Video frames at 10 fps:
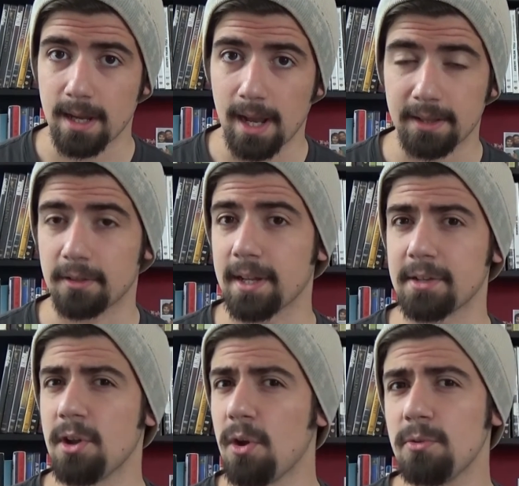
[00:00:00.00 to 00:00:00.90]
And they're like,
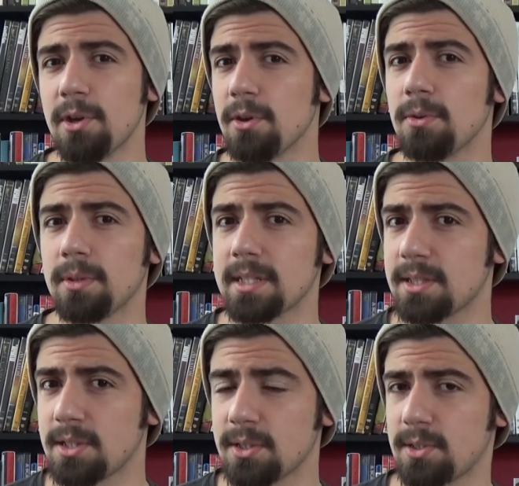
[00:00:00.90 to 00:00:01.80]
no,
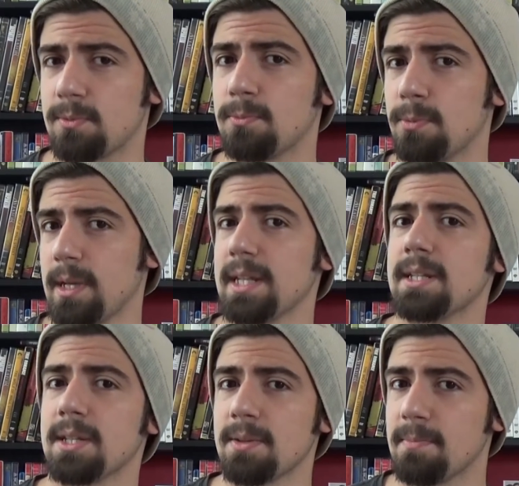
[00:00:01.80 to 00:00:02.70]
let's just wait,